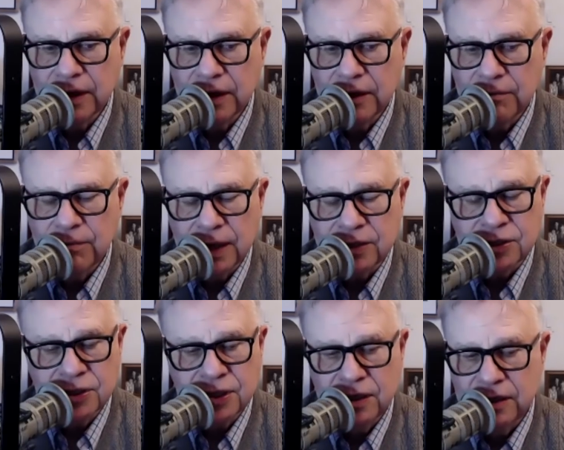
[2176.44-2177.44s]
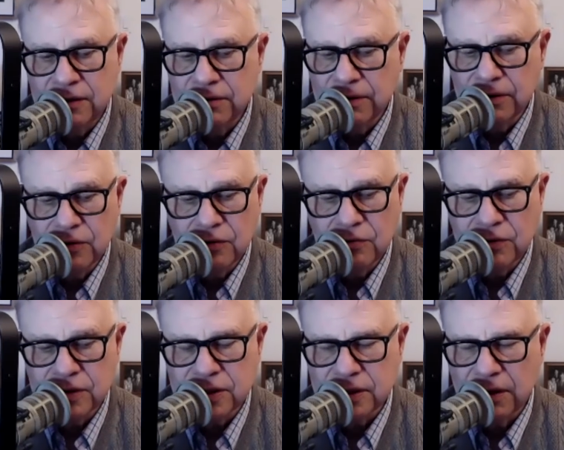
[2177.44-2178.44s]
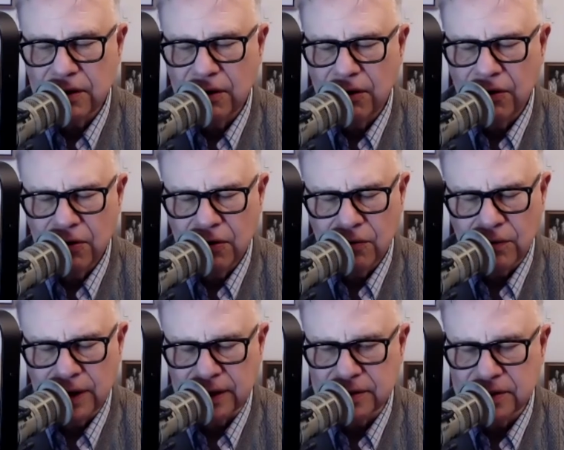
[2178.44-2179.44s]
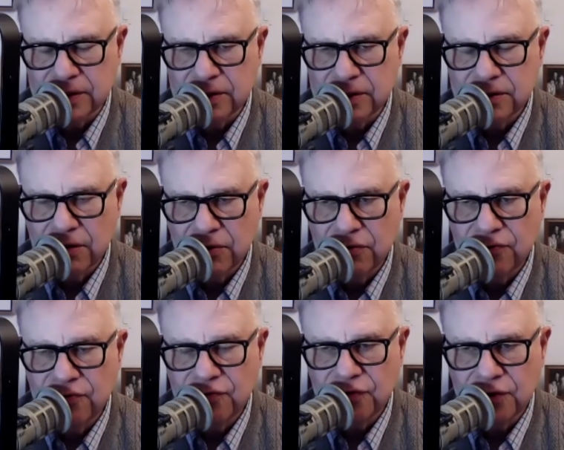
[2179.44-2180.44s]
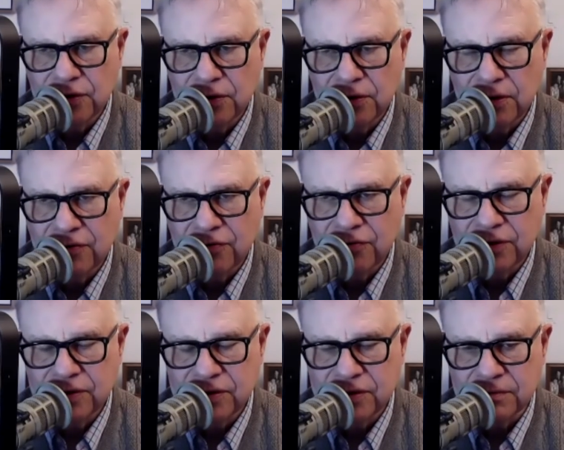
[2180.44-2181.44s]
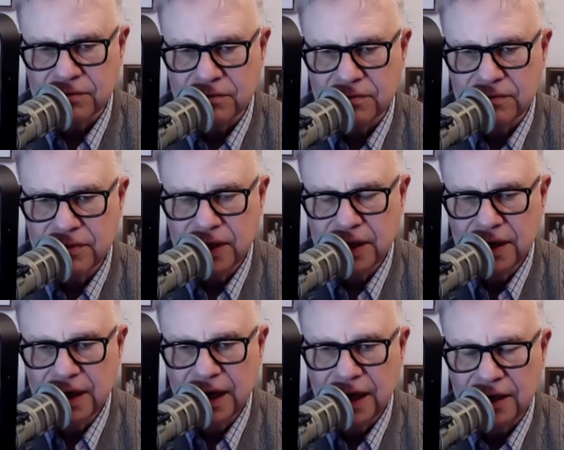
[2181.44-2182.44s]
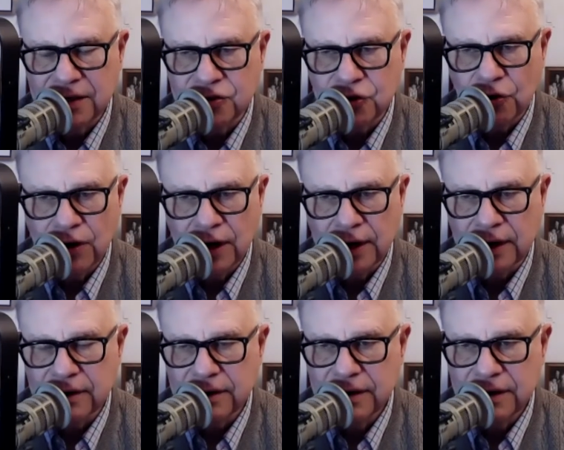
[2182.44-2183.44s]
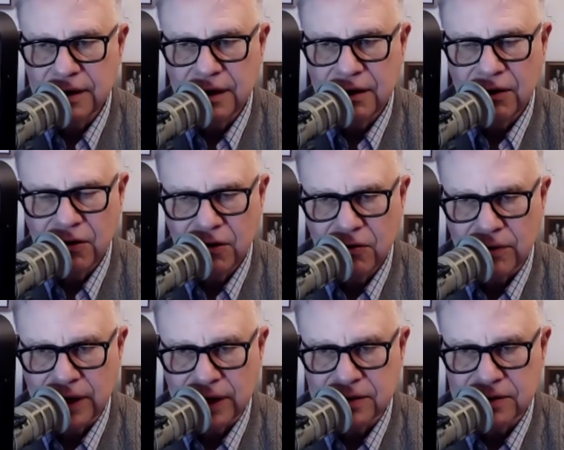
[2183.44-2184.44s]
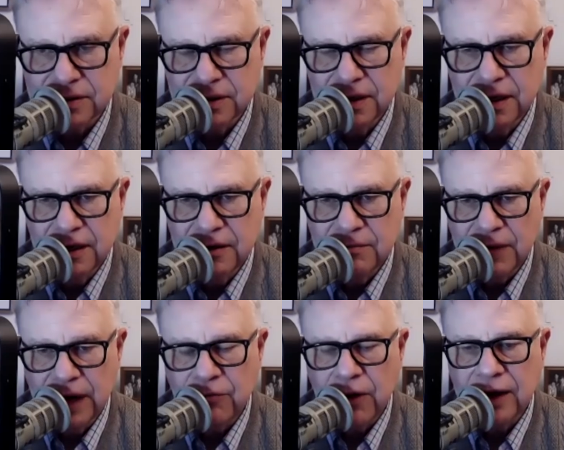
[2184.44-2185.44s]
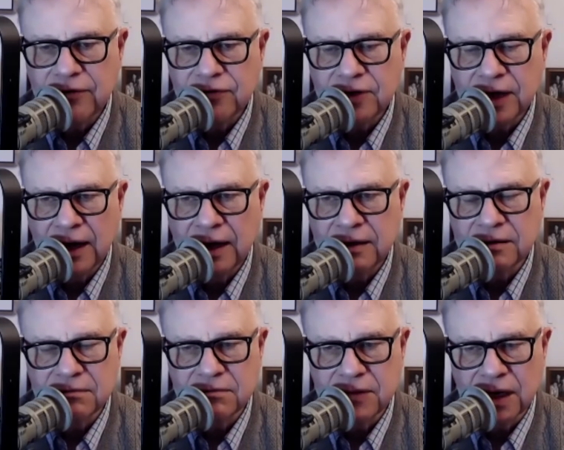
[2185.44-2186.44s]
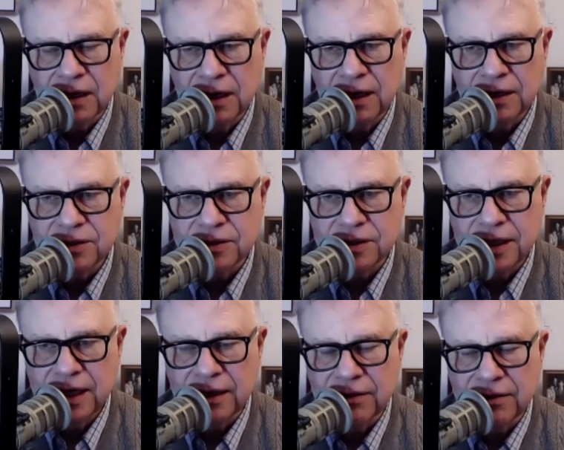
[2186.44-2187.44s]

But she was always so full of wisdom and joy, always. My wife died a conscious death.